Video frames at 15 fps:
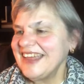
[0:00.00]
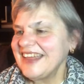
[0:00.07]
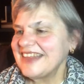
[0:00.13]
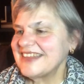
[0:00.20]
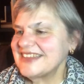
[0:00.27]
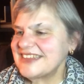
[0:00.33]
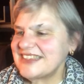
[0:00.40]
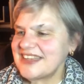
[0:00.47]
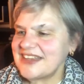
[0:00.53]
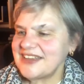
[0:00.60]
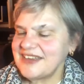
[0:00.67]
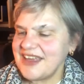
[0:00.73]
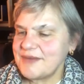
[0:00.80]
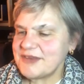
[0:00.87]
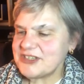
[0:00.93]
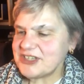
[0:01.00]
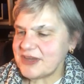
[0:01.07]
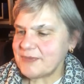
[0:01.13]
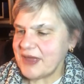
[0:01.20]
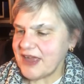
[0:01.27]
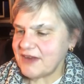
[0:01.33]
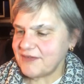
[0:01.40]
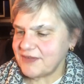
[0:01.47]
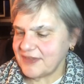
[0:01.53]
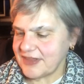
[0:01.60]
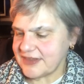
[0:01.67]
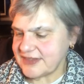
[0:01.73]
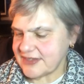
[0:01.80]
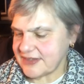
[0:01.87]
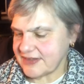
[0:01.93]
let's see how much I paid for
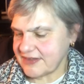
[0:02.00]
this.